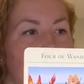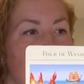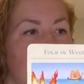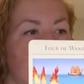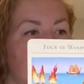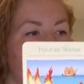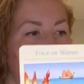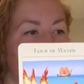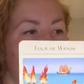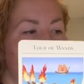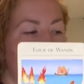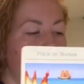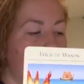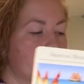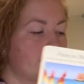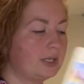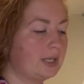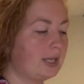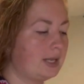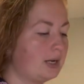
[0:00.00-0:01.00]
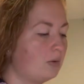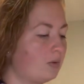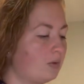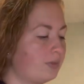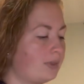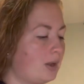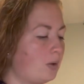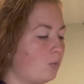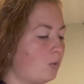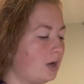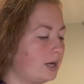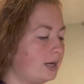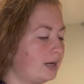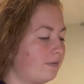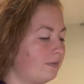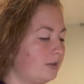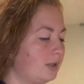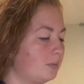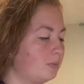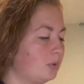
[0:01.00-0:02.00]
somebody wasn't getting what they wanted i
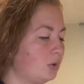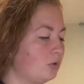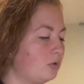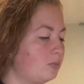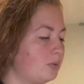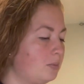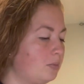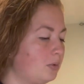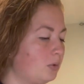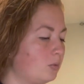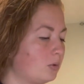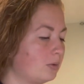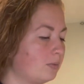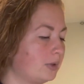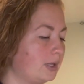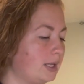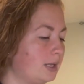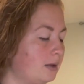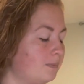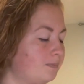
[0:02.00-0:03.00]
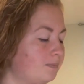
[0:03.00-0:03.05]
feel like both people weren't really